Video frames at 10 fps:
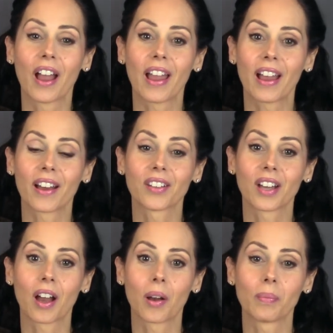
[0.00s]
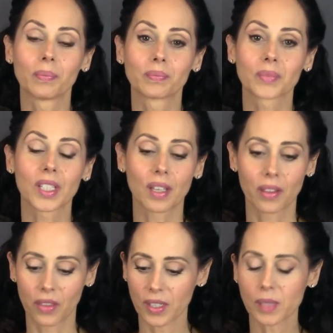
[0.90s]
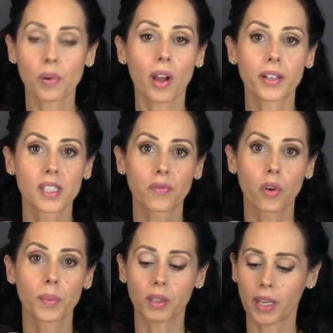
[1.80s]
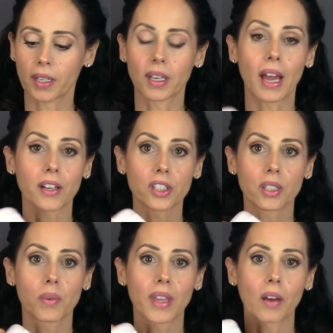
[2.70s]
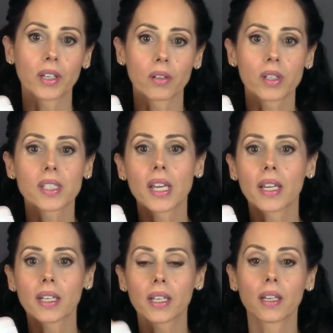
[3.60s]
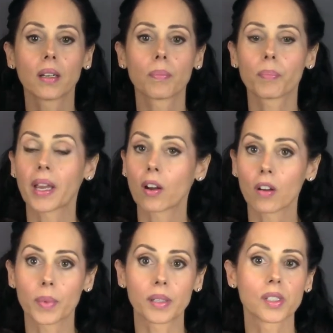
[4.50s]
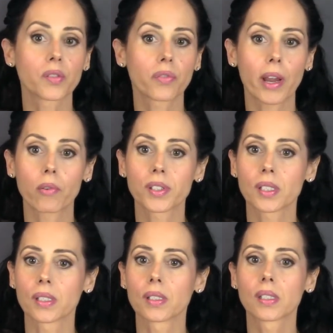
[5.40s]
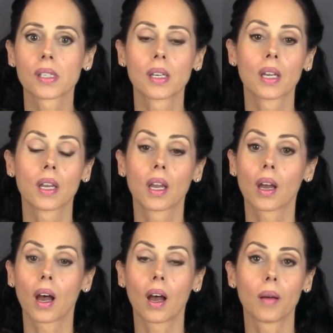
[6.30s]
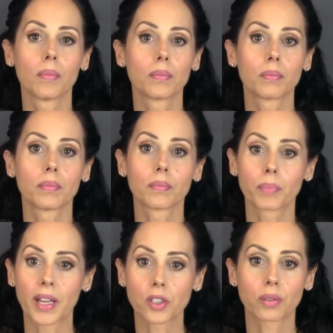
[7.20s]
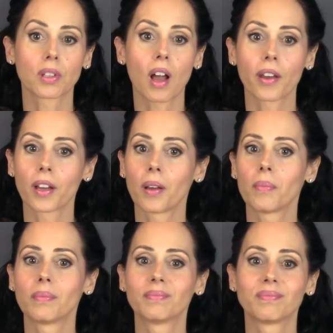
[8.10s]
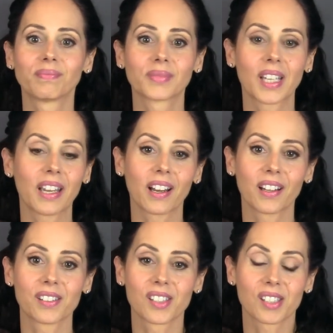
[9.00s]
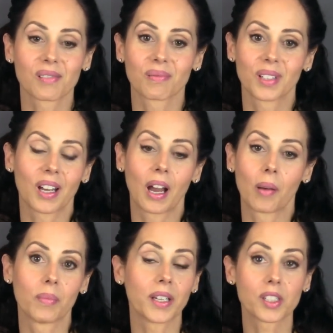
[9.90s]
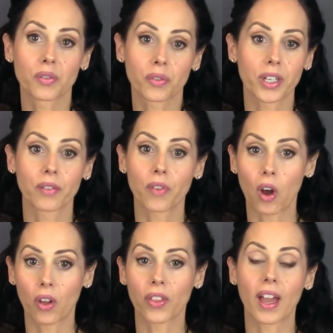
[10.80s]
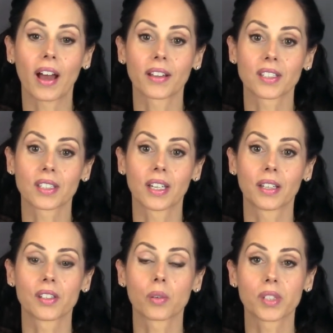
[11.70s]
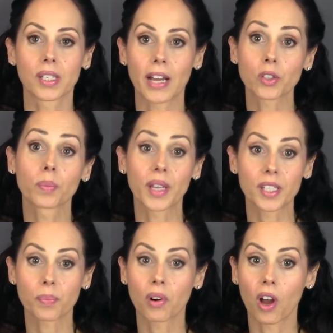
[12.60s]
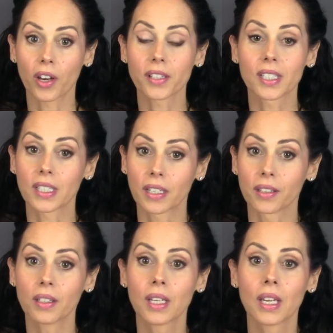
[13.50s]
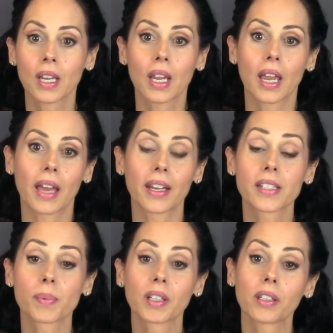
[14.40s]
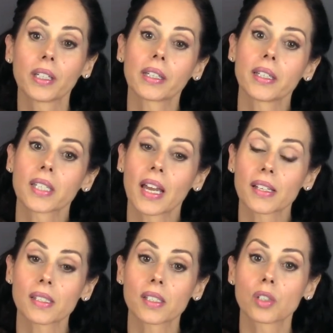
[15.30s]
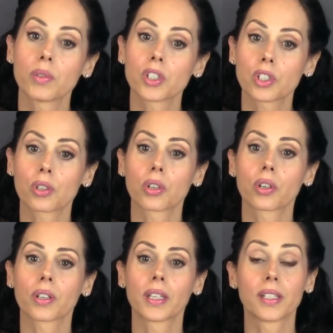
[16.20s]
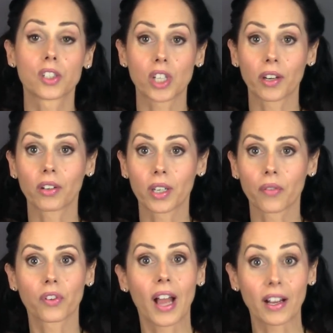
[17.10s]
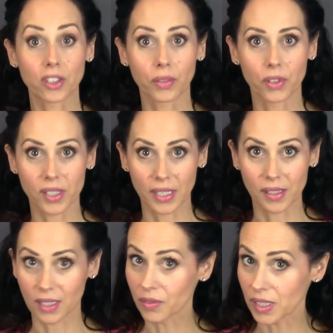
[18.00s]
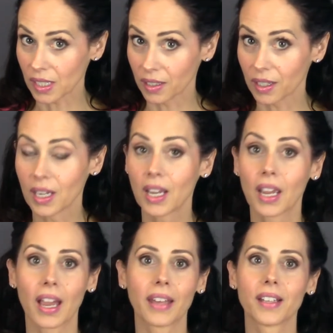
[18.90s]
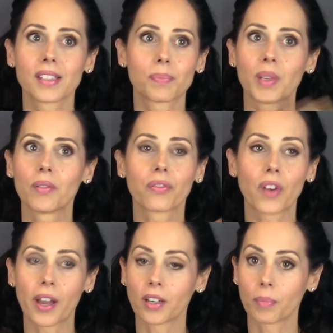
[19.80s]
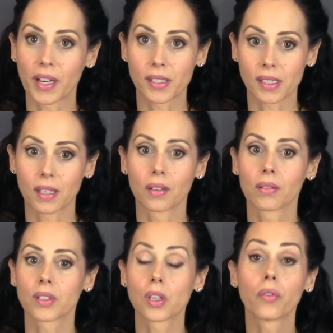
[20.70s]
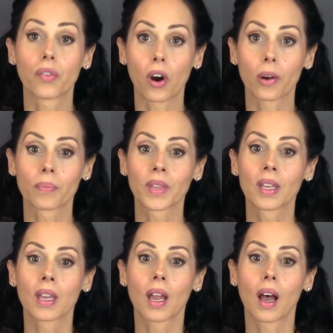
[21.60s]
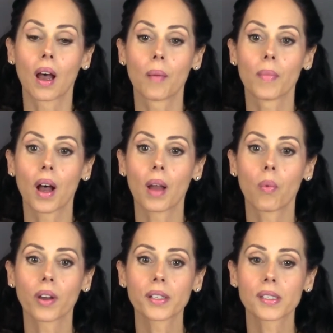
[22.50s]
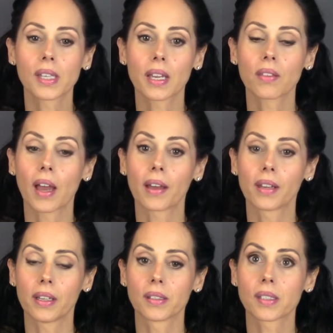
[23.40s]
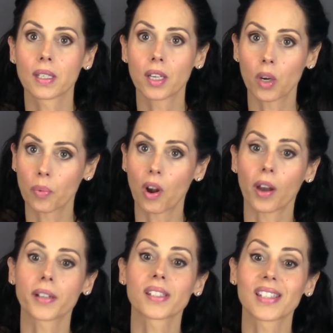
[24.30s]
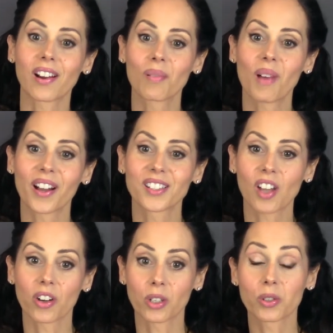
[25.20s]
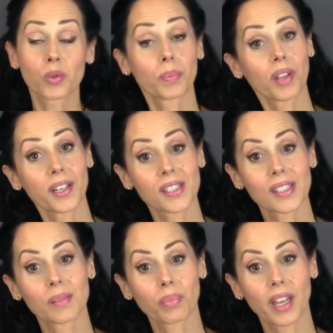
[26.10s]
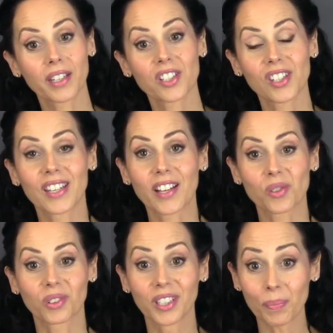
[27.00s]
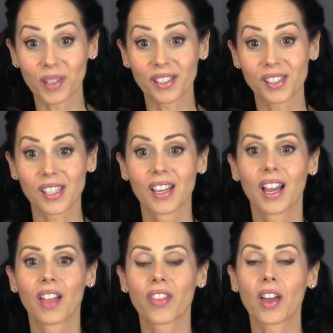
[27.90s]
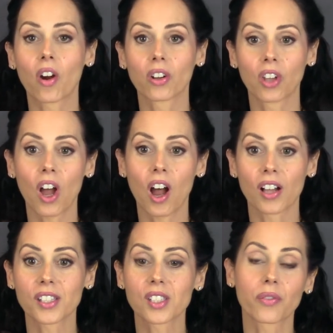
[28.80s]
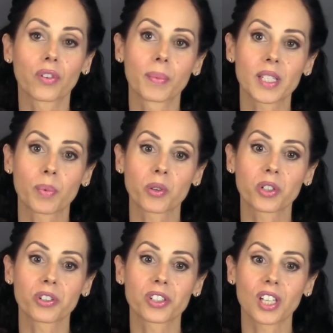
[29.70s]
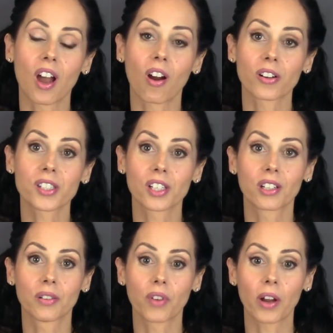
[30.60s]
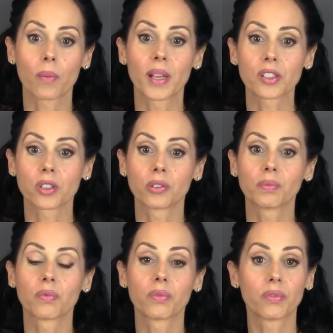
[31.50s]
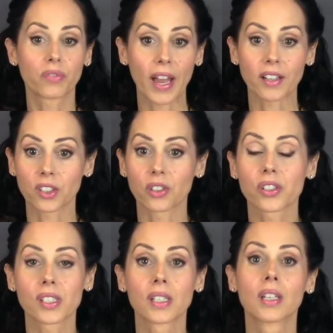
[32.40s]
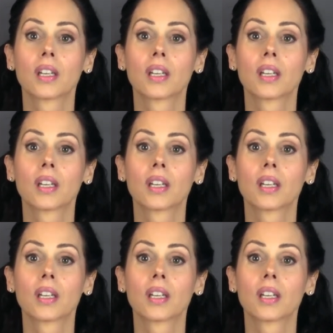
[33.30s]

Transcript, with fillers: And um, this product is formulated actually without irritating parabens, fragrances, um, petrolatum, and um, it's free of all that. And so it's a natural based product again and has been clinically tested to ensure it is gentle enough for actually for sensitive skin. And it's been fine on my skin so far. Um, I want to say that in skincare products, ceramides are used to replenish, replenish the natural lipids that are lost from exposure to harsh environmental factors.